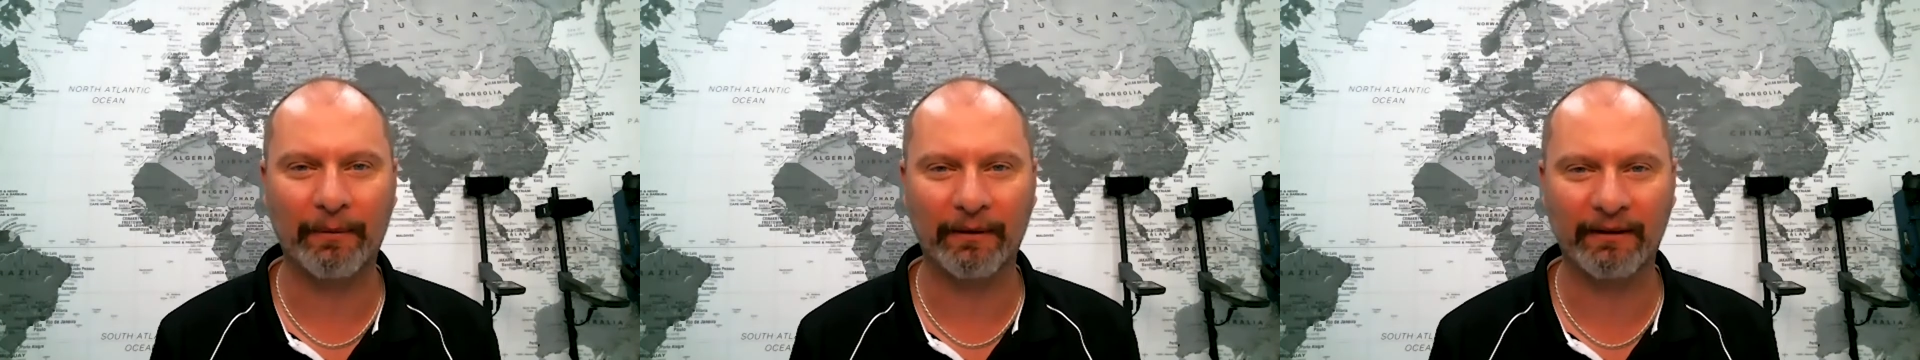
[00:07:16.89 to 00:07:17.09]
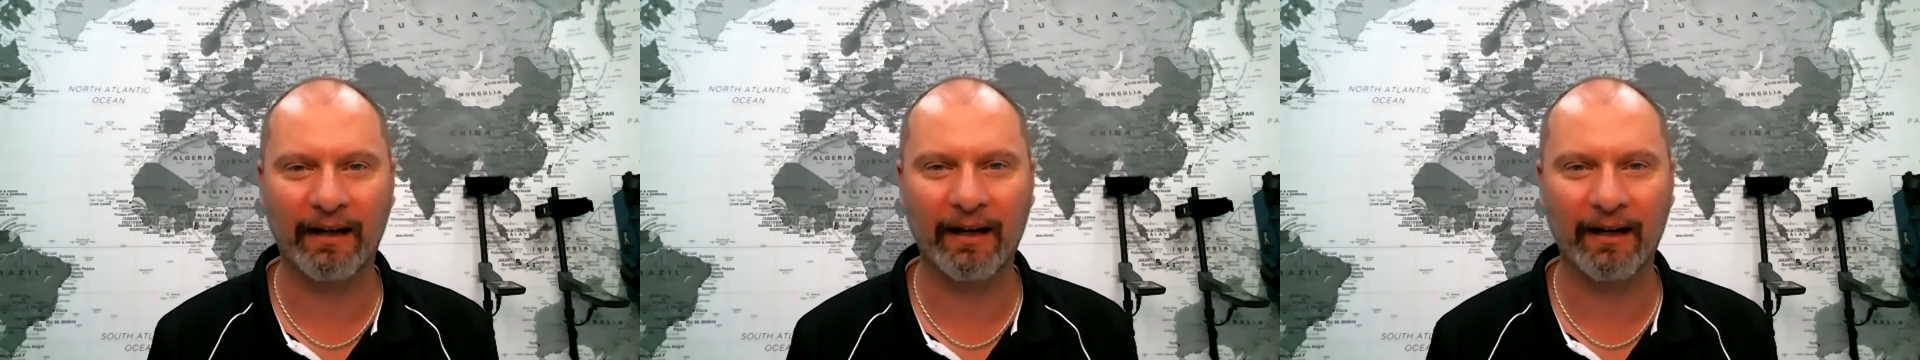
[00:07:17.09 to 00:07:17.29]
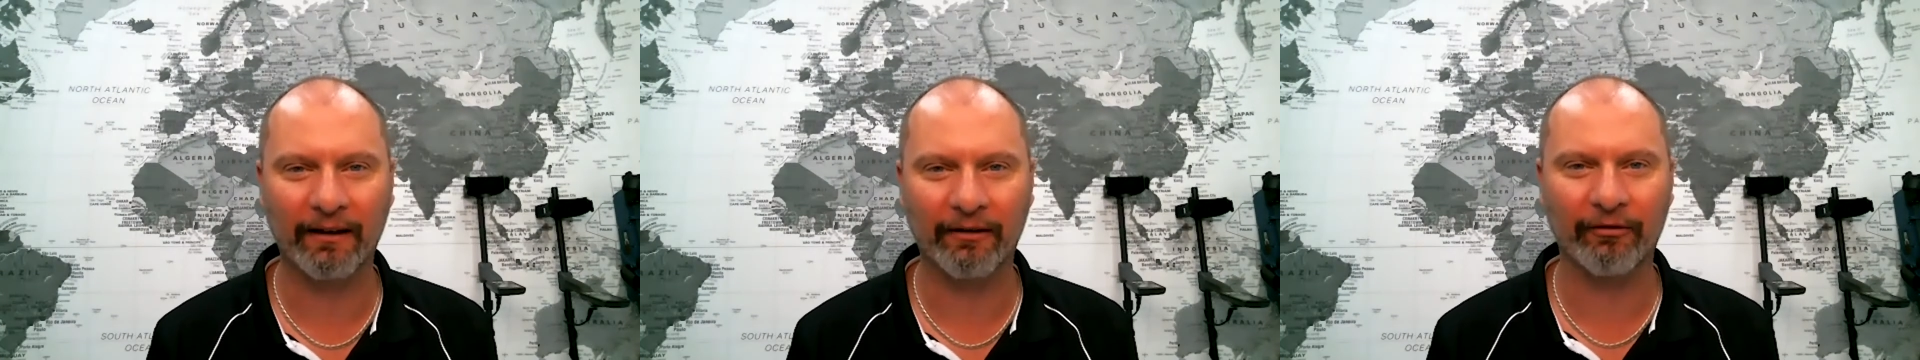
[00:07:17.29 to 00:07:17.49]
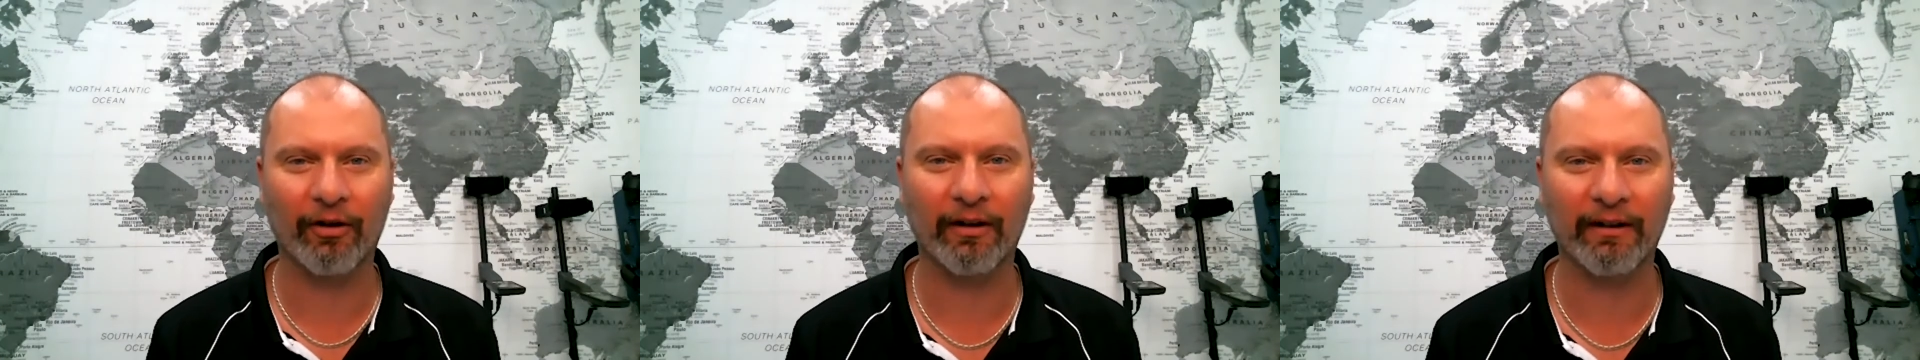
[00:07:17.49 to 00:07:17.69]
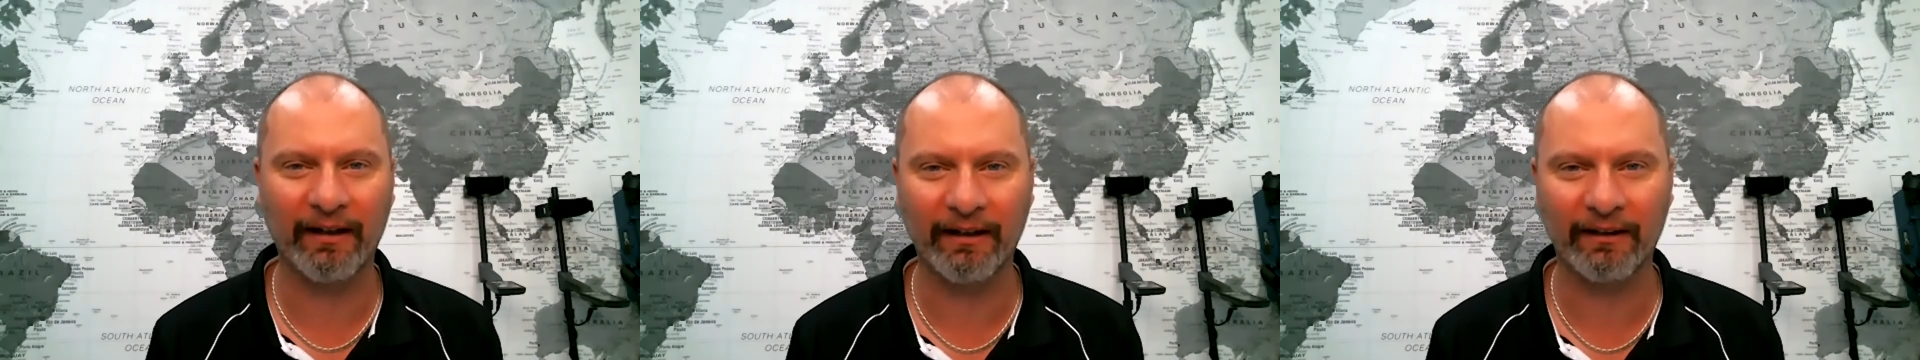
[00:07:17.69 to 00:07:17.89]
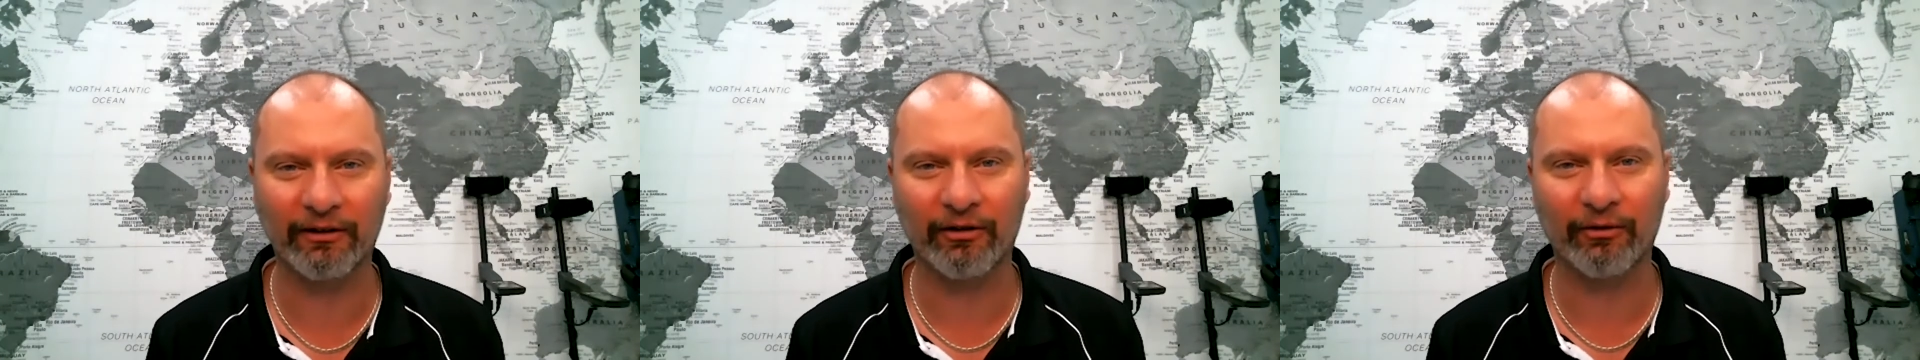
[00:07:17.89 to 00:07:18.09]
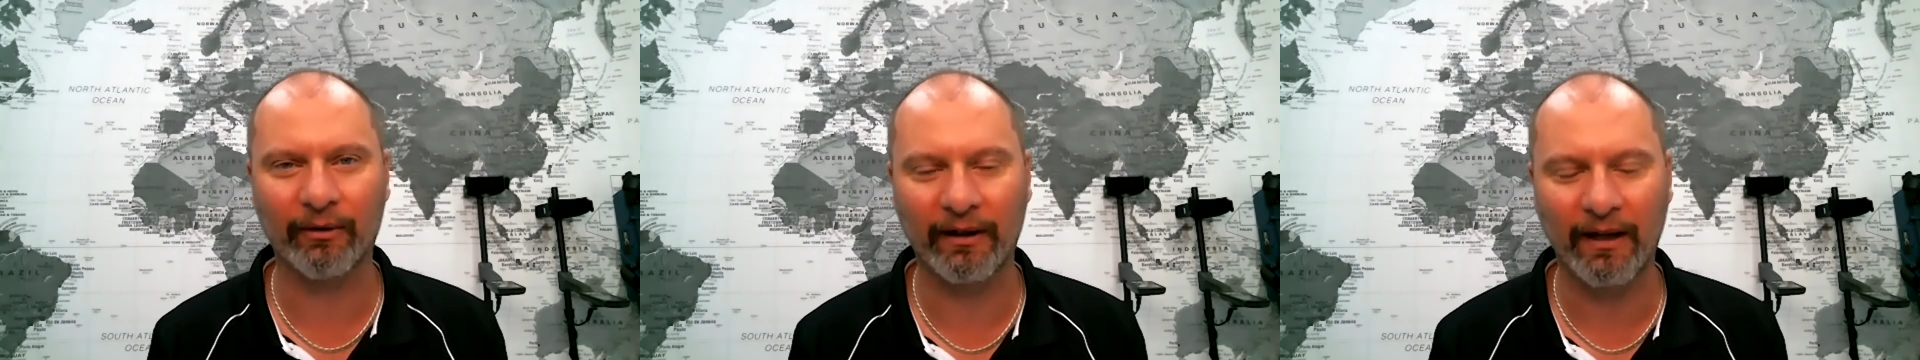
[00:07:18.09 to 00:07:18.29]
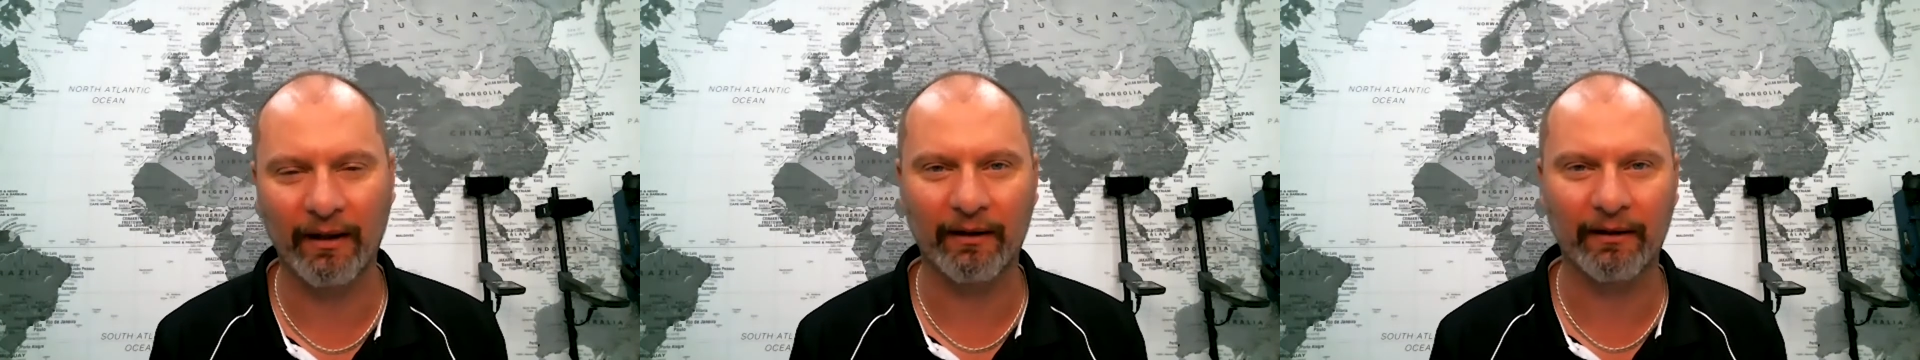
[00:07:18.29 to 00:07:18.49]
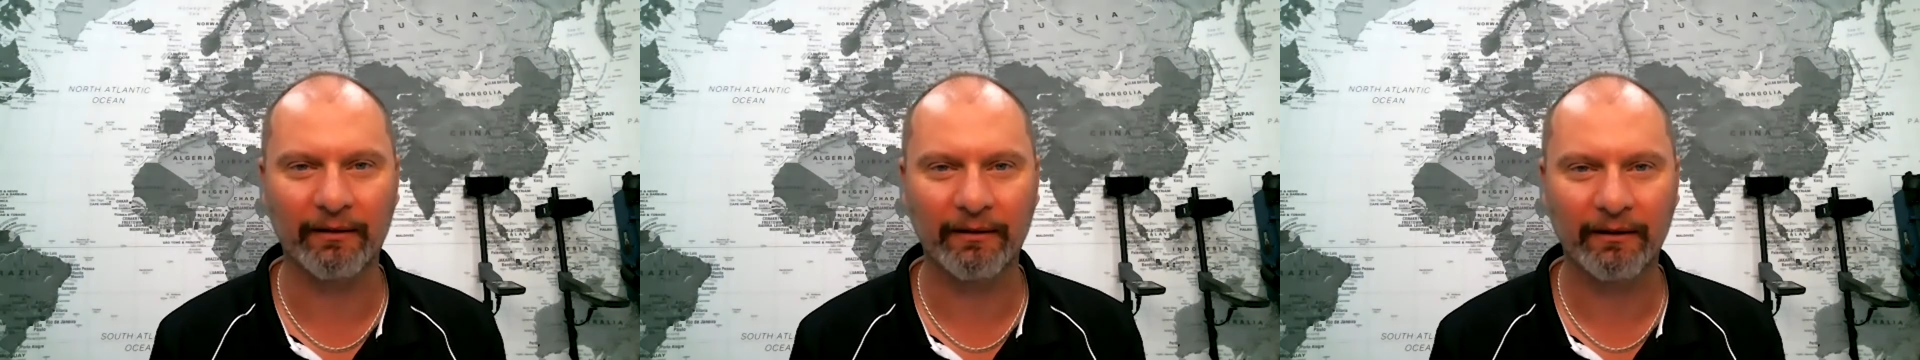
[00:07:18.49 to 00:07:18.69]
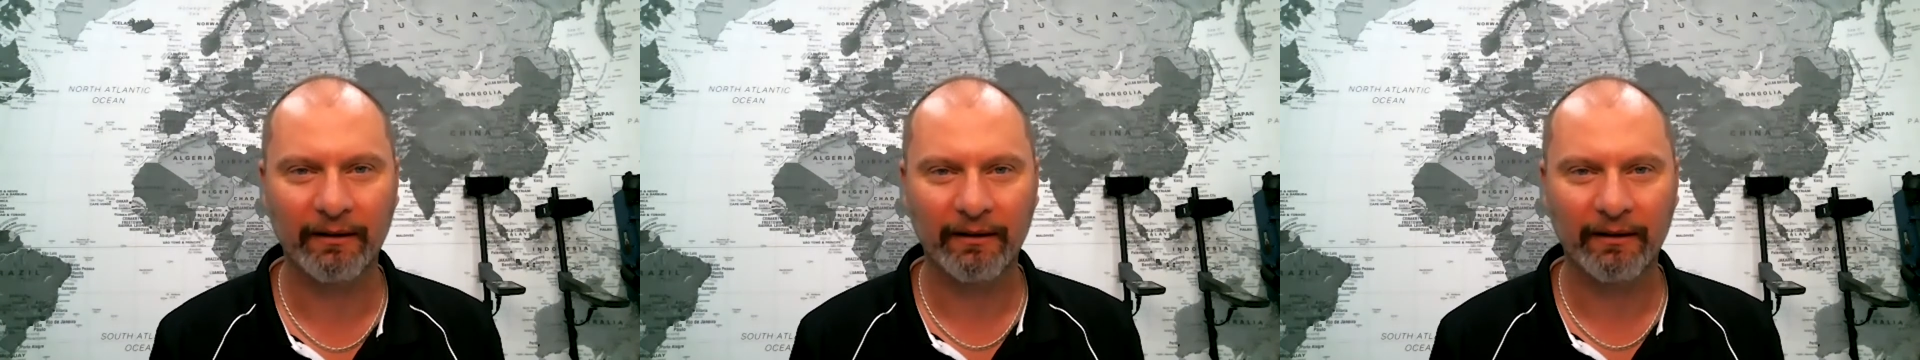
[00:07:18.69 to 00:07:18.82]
a target right next to another,